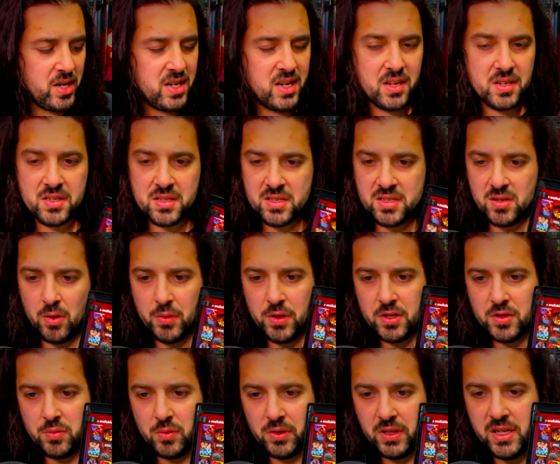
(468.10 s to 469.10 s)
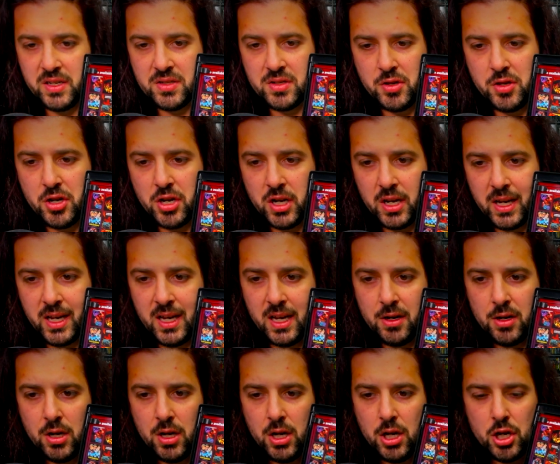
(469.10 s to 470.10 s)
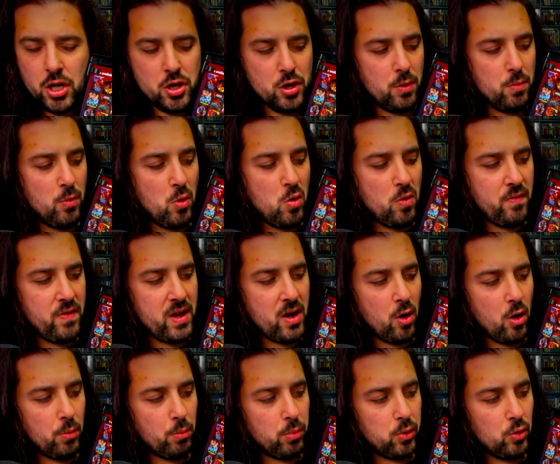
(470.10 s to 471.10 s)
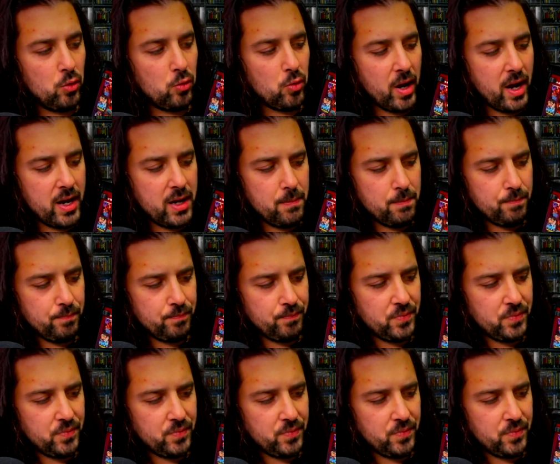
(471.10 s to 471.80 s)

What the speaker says: discs on this release. So you're going to get your movie on Blu-ray.